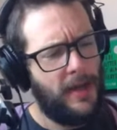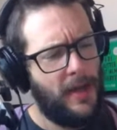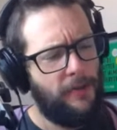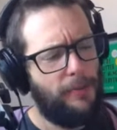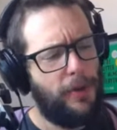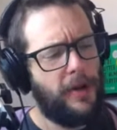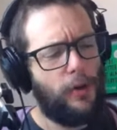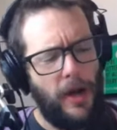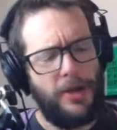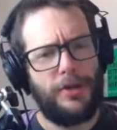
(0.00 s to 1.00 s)
If you put a
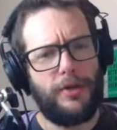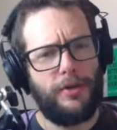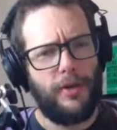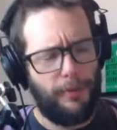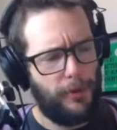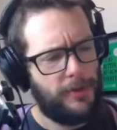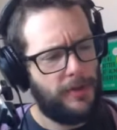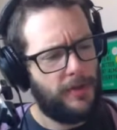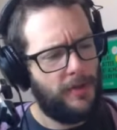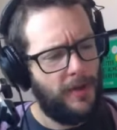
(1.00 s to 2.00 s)
question to the
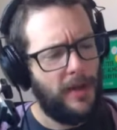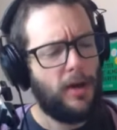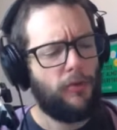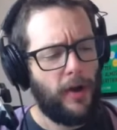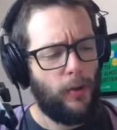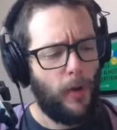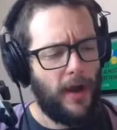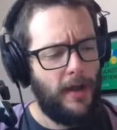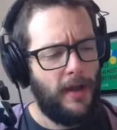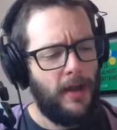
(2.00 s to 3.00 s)
person in a right
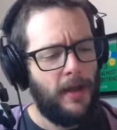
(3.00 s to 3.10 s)
way,